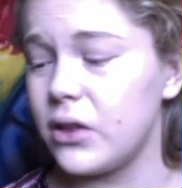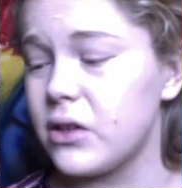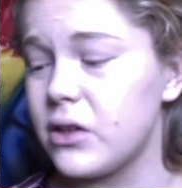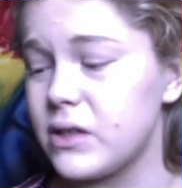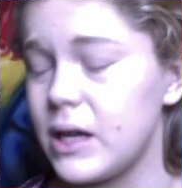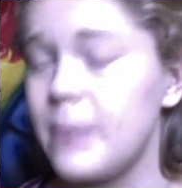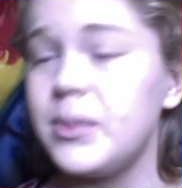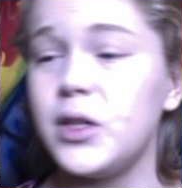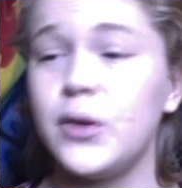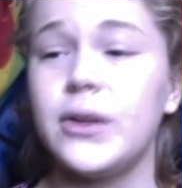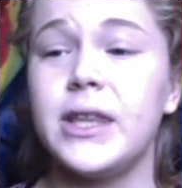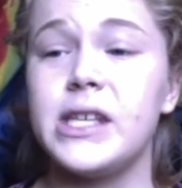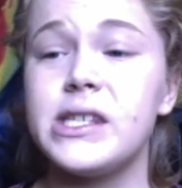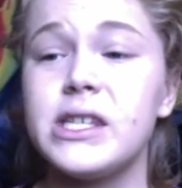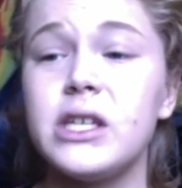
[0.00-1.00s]
looks up to you and
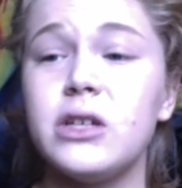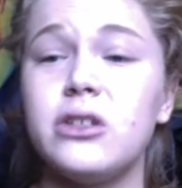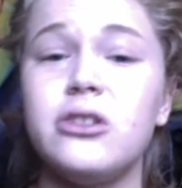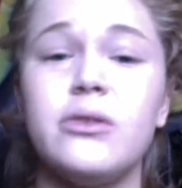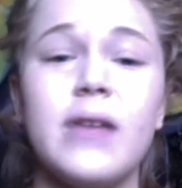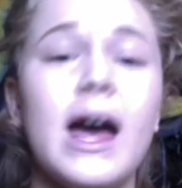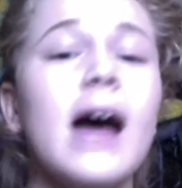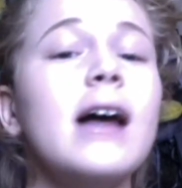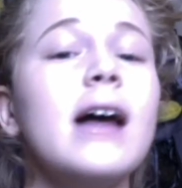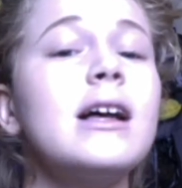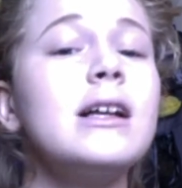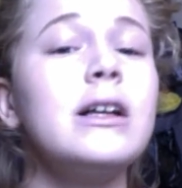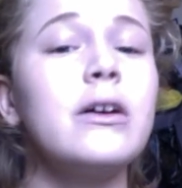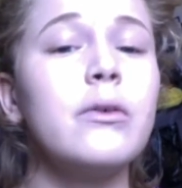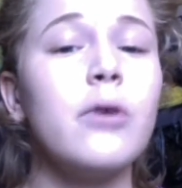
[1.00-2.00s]
they see you do that,
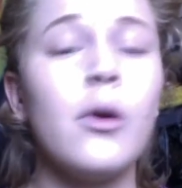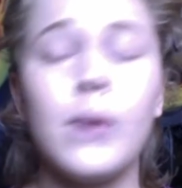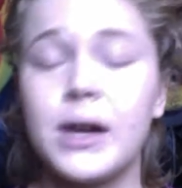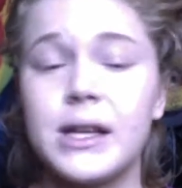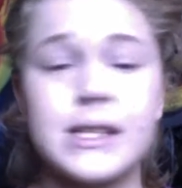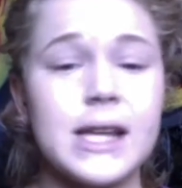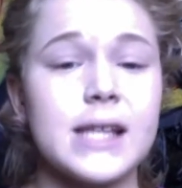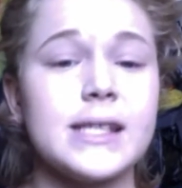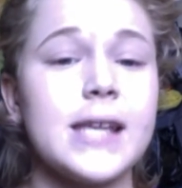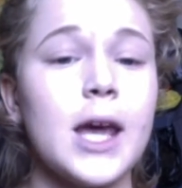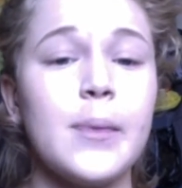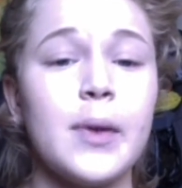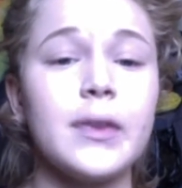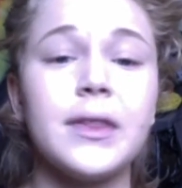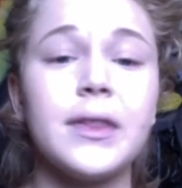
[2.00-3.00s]
well, what does that say
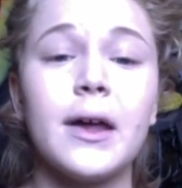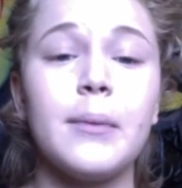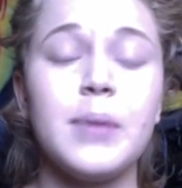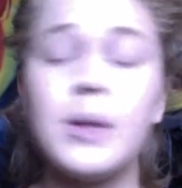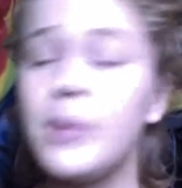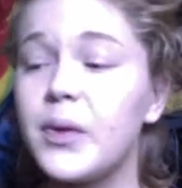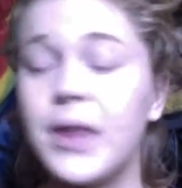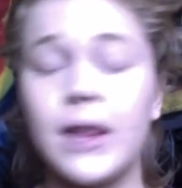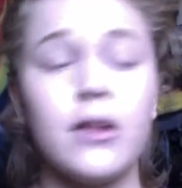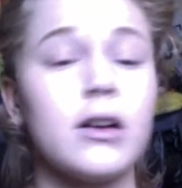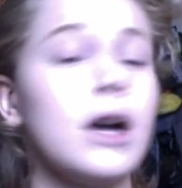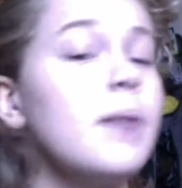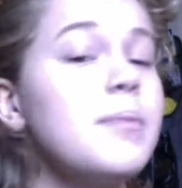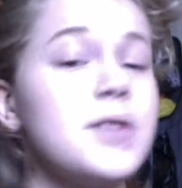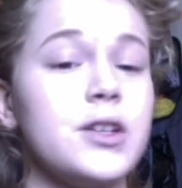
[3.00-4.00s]
about the people they look
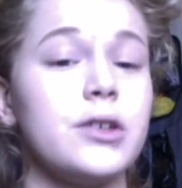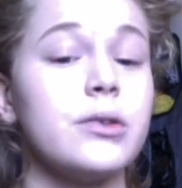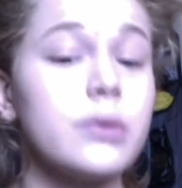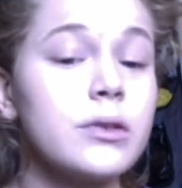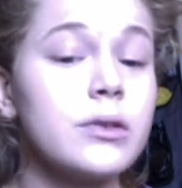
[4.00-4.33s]
up to?